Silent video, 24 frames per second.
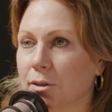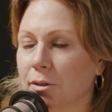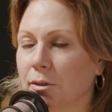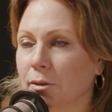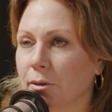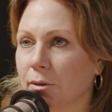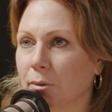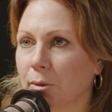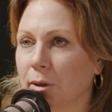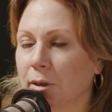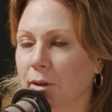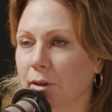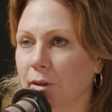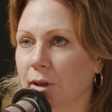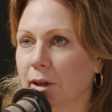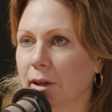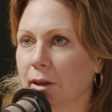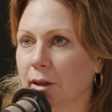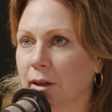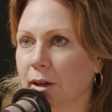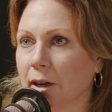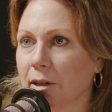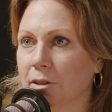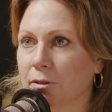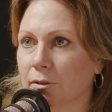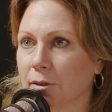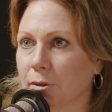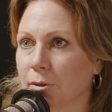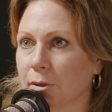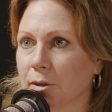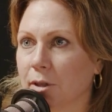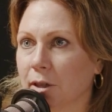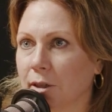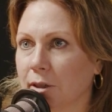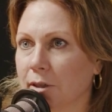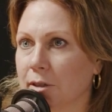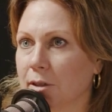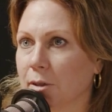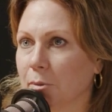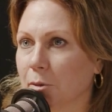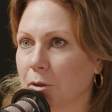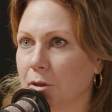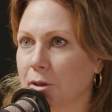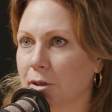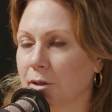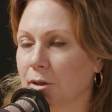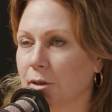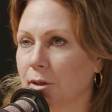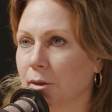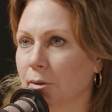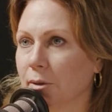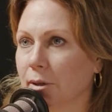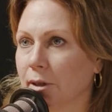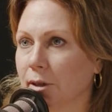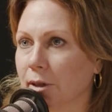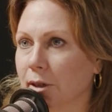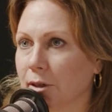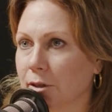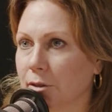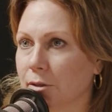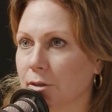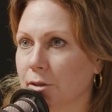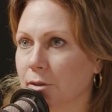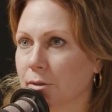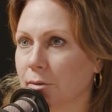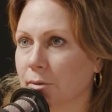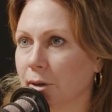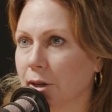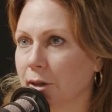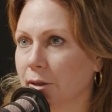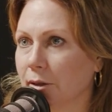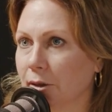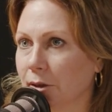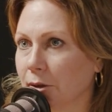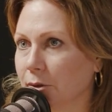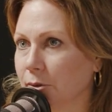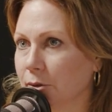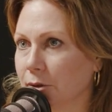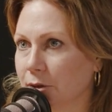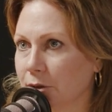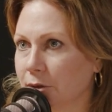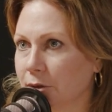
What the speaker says: the only way that they can cash flow is getting some of these lower interest rate loans.